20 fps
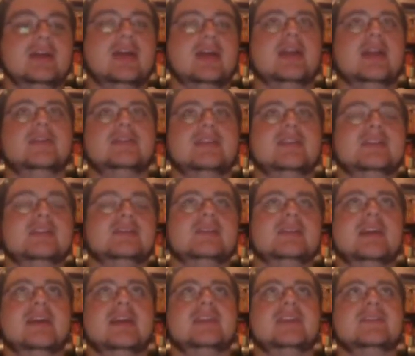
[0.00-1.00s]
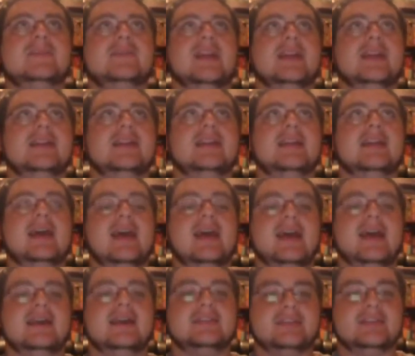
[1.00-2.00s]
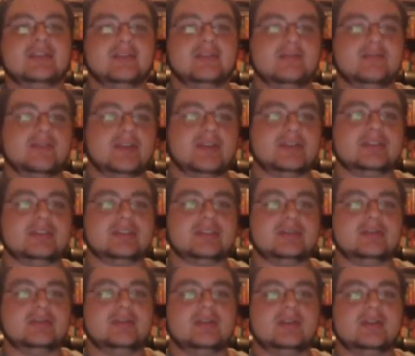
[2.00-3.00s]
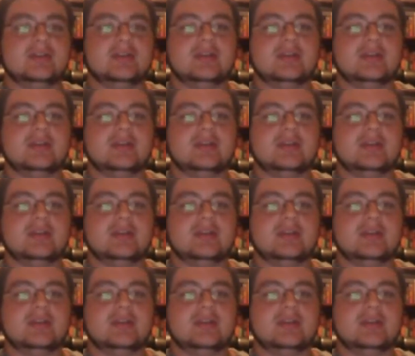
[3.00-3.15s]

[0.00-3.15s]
And since they explained it as a conversion,